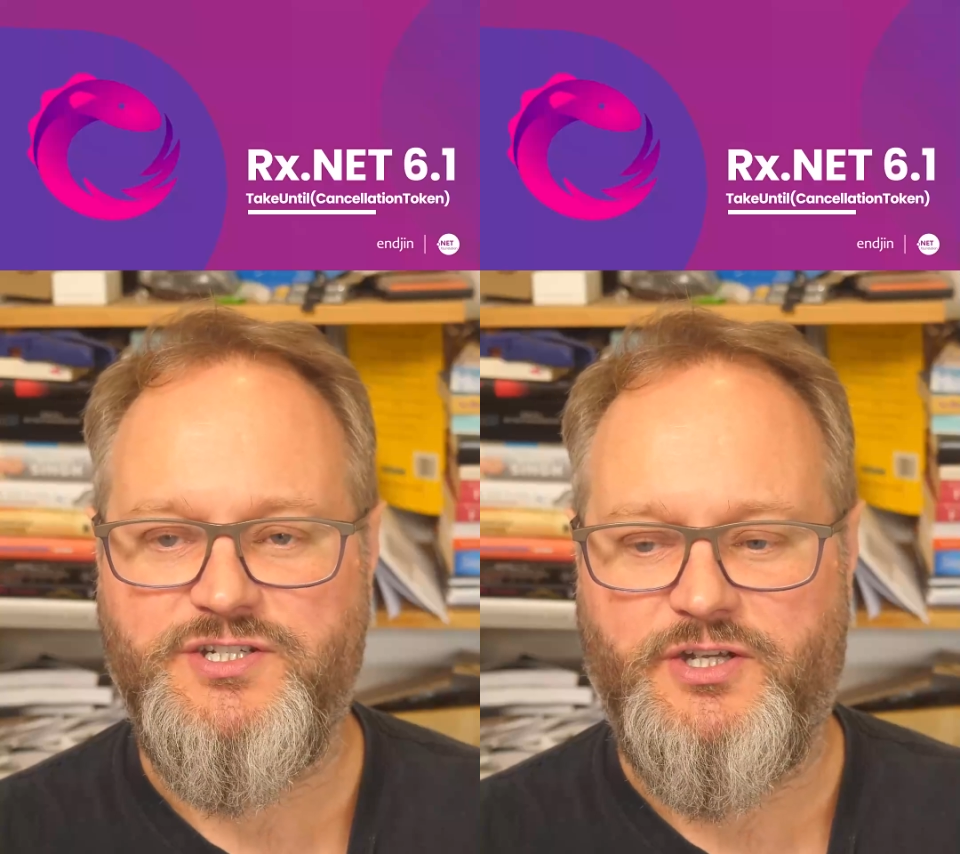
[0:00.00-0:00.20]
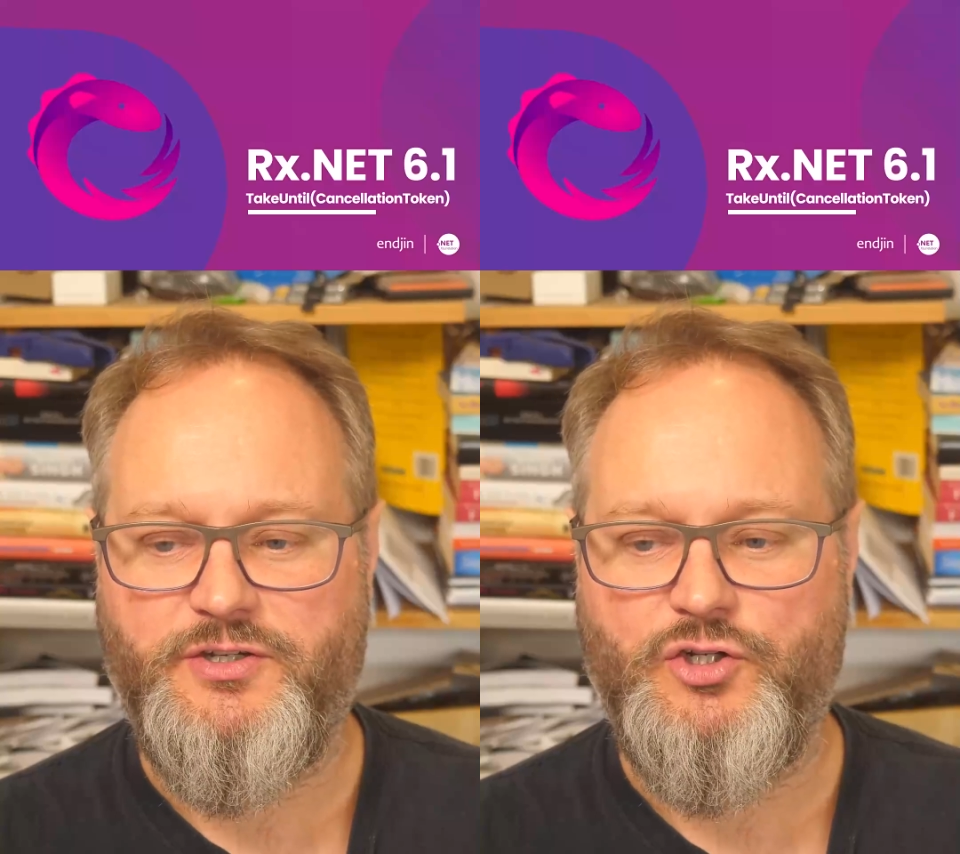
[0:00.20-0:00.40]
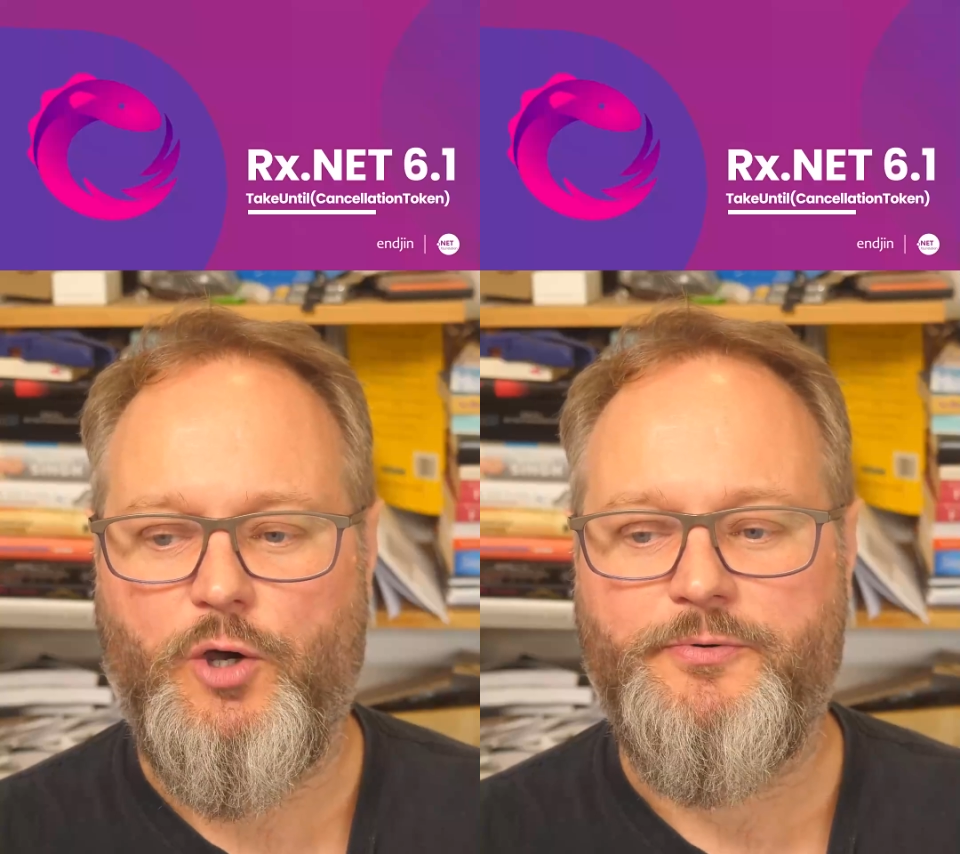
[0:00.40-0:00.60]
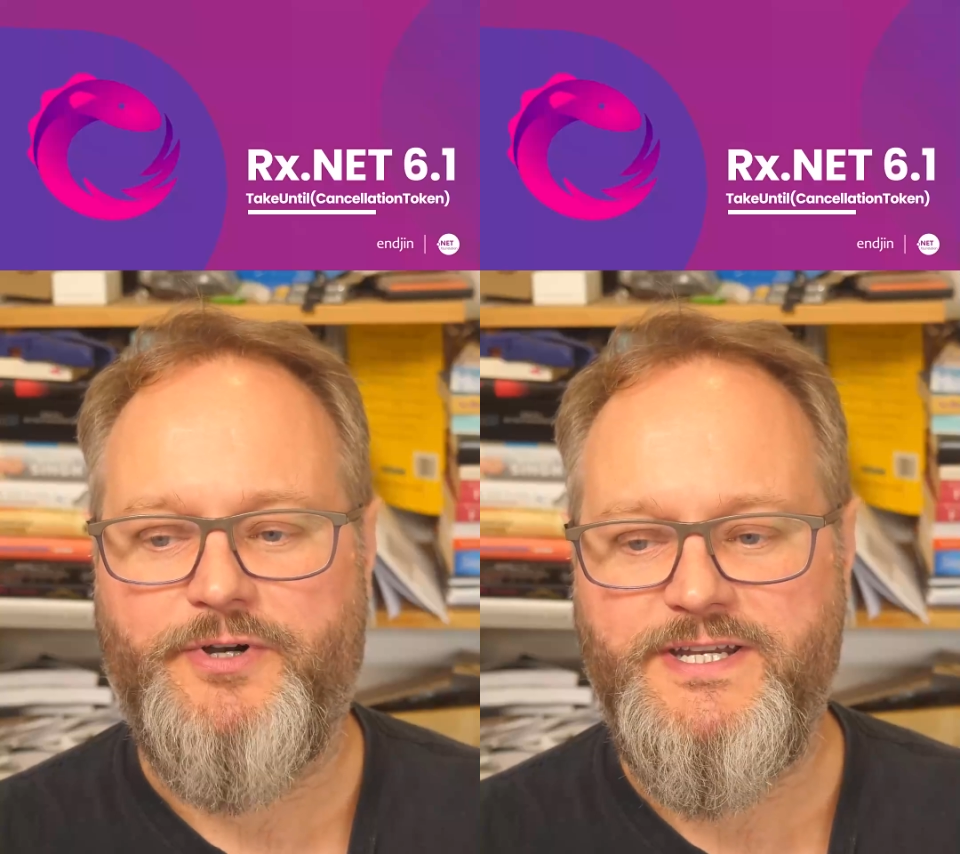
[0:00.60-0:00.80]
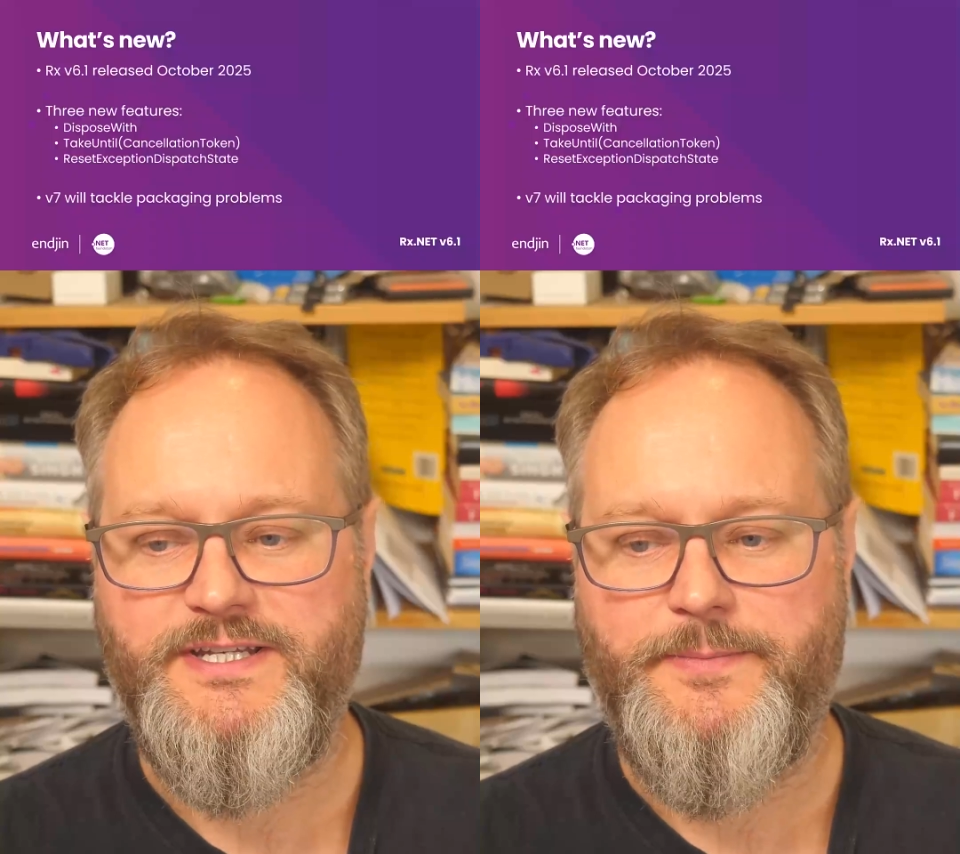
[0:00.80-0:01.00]
token
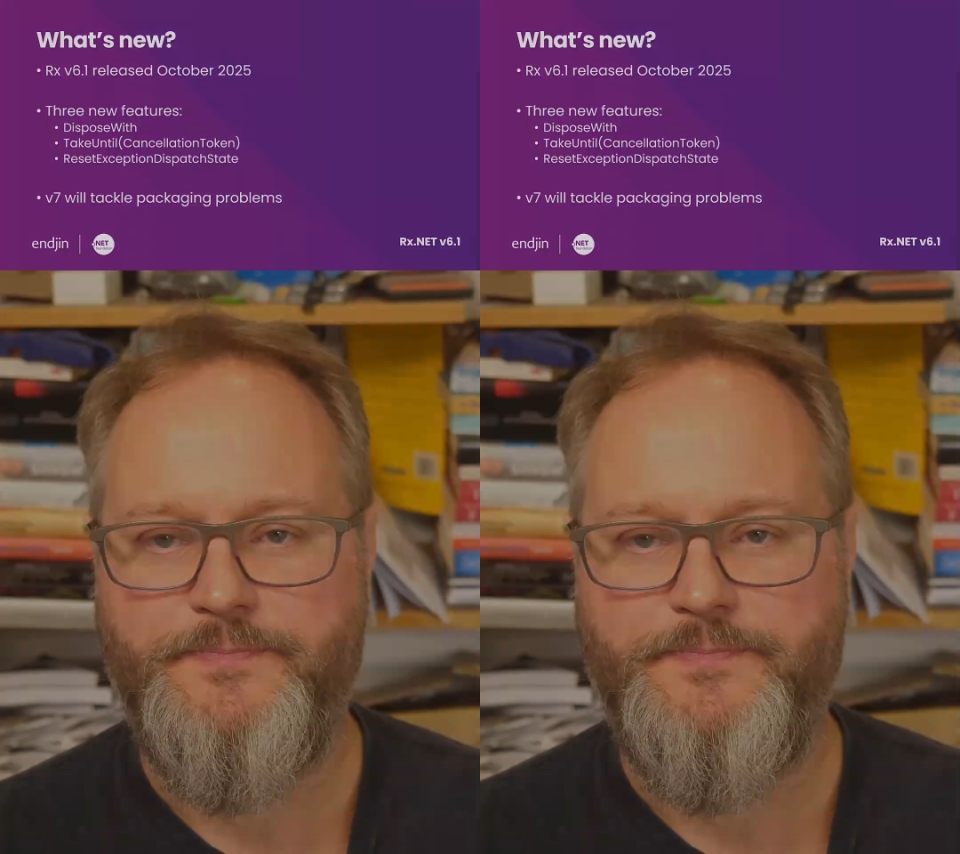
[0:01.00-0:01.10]
operator.